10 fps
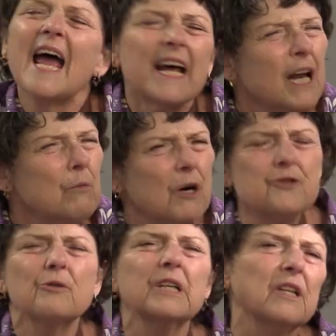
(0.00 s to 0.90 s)
and I
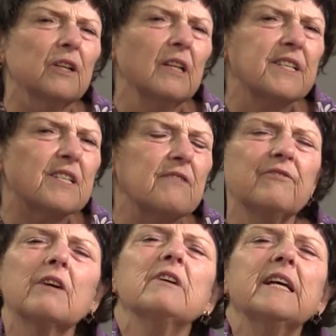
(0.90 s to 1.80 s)
want you to listen
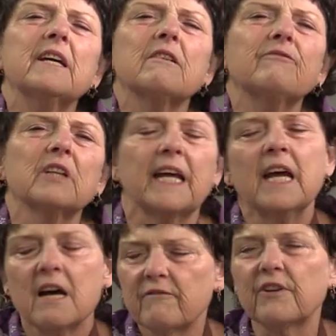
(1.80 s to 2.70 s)
very carefully
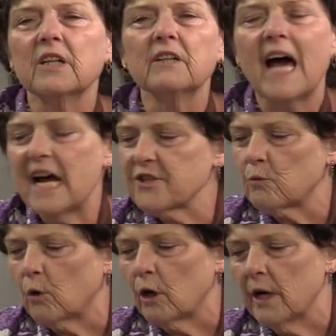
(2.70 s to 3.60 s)
for the
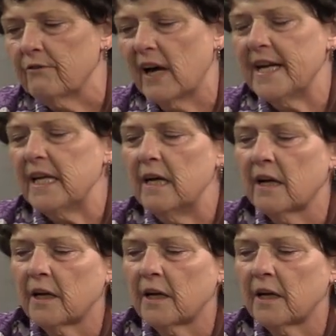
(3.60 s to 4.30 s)
last word. Ready?